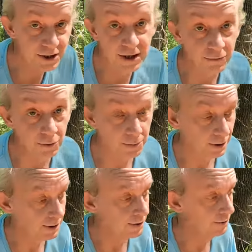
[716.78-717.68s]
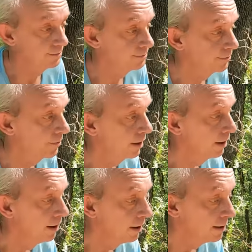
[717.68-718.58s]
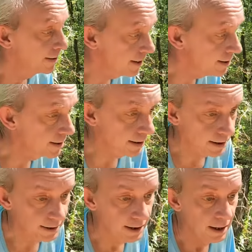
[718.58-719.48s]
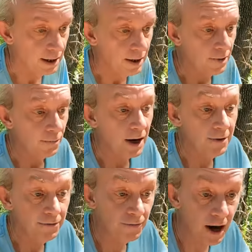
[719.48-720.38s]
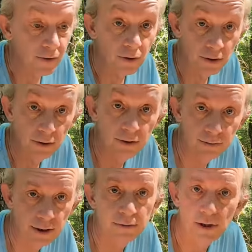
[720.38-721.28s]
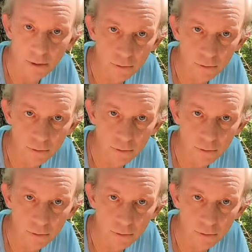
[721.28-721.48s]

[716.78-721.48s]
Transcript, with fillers: just never replaced them. Since then, my father, the